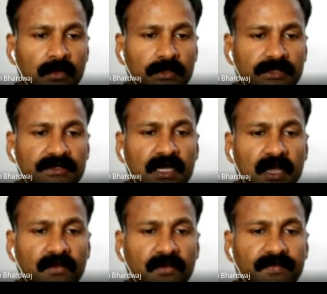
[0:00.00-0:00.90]
Thus, the
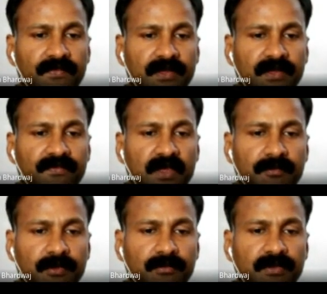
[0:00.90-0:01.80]
half wave rectifier
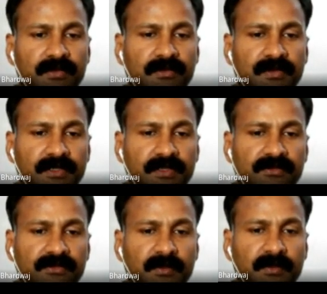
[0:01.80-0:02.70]
produces a
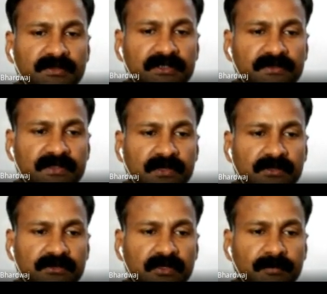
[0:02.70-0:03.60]
series of positive
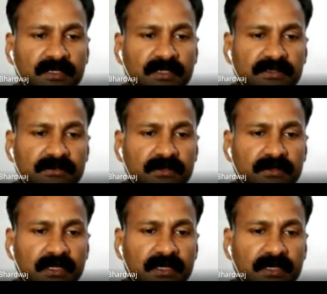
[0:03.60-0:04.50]
sinusoidal pulses or
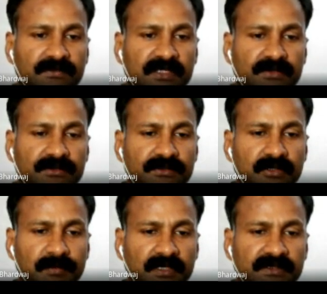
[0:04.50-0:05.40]
negative
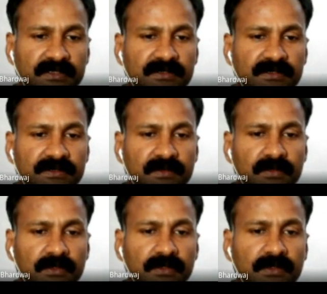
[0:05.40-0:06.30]
sinusoidal pulses.
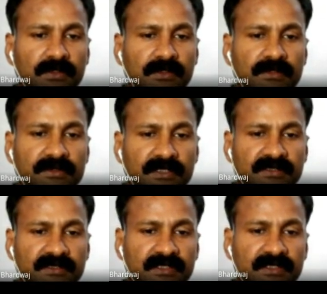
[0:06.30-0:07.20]

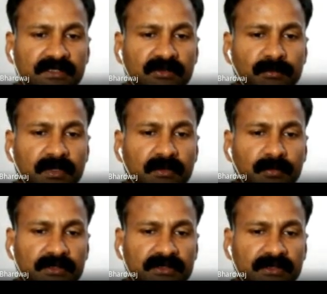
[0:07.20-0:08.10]
This series of
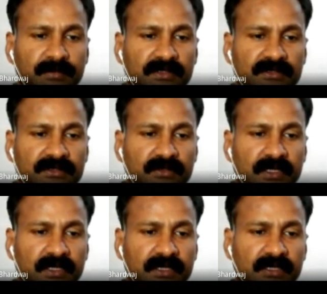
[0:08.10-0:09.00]
positive pulses or
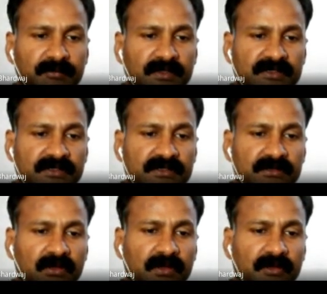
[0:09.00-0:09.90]
negative pulses is
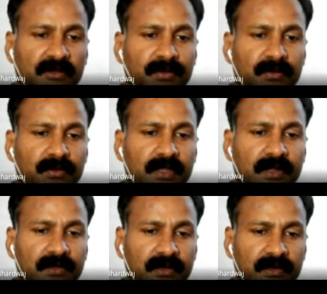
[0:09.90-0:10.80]
not a pure
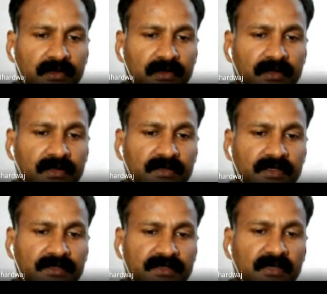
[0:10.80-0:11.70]
direct current, it
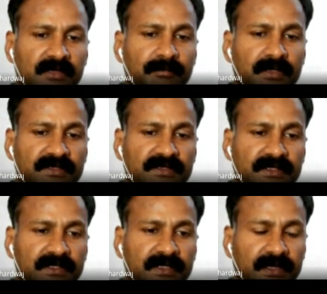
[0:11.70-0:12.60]
is a
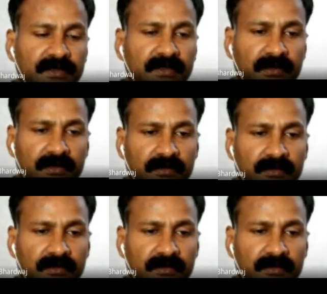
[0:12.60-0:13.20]
pulsating direct current.